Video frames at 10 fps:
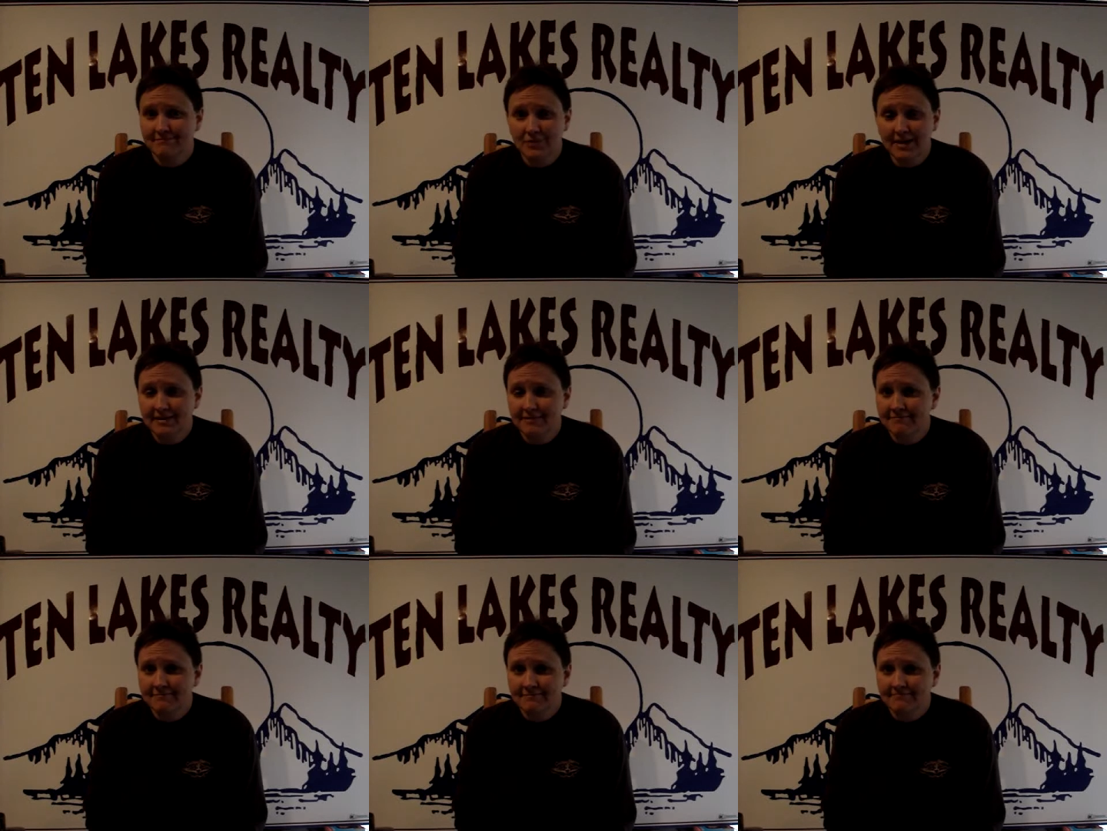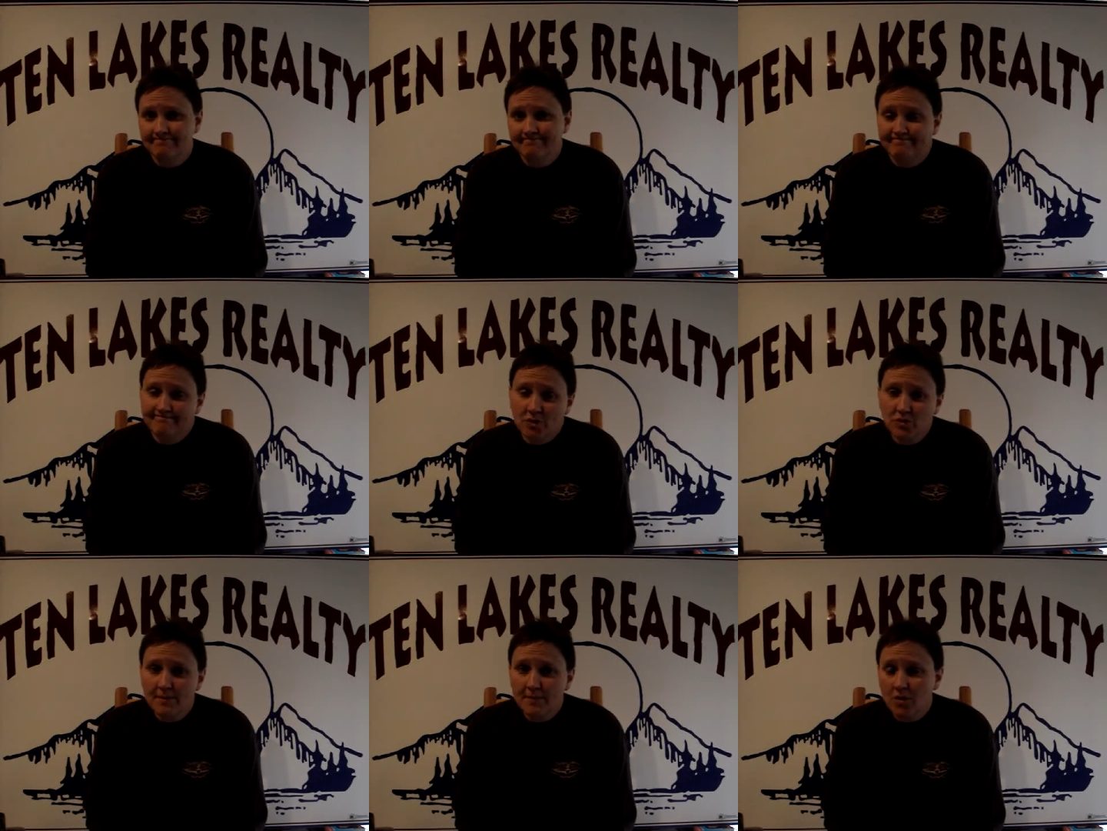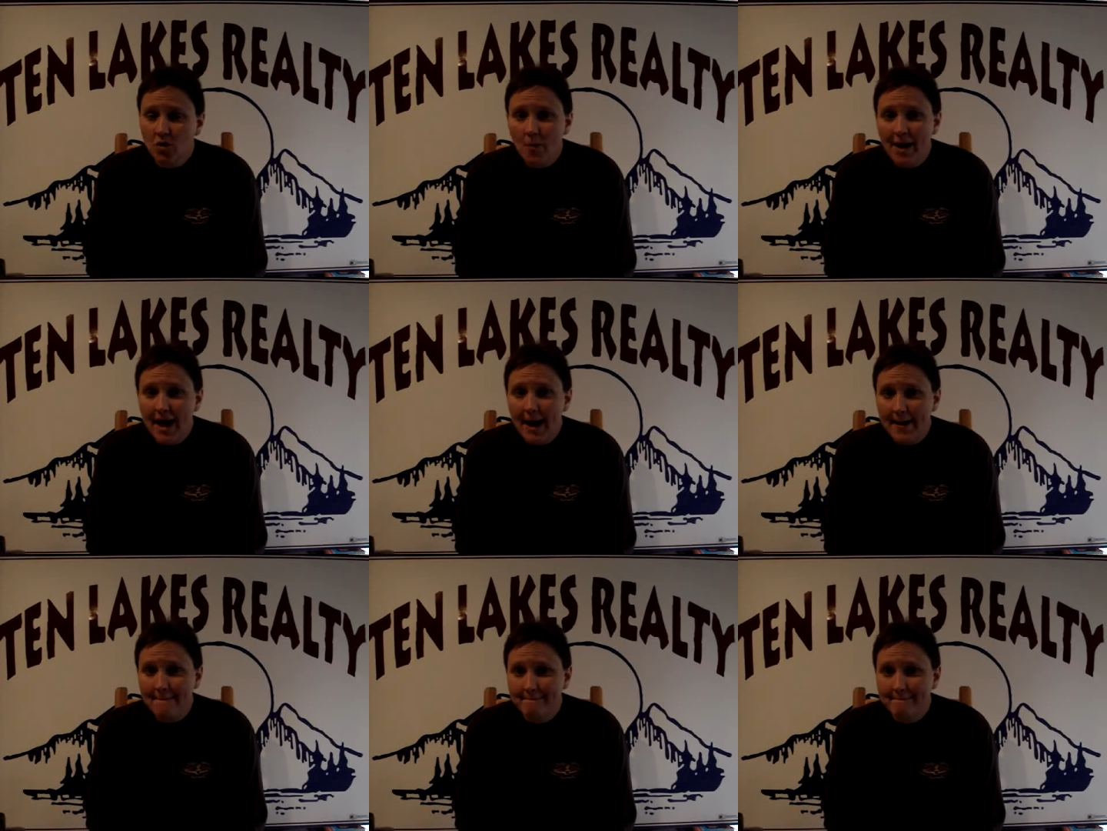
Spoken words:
Right? Most people don't go back.